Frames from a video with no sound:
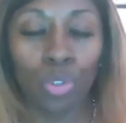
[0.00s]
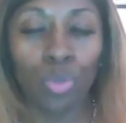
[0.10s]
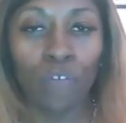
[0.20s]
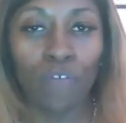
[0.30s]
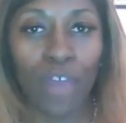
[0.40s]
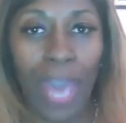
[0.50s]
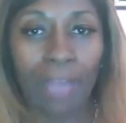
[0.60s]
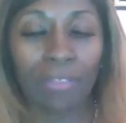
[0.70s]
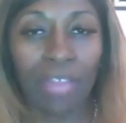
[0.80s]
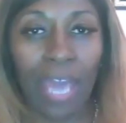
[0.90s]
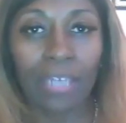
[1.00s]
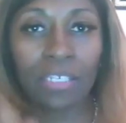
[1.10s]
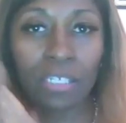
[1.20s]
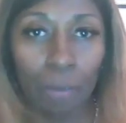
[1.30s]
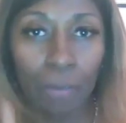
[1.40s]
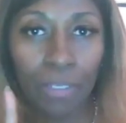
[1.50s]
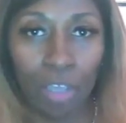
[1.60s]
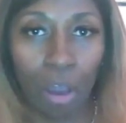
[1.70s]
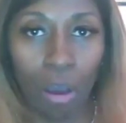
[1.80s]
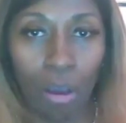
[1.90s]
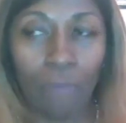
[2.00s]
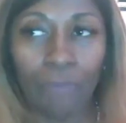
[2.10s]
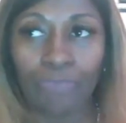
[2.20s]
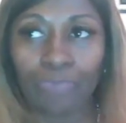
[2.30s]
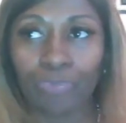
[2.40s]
to the fact that some of y'all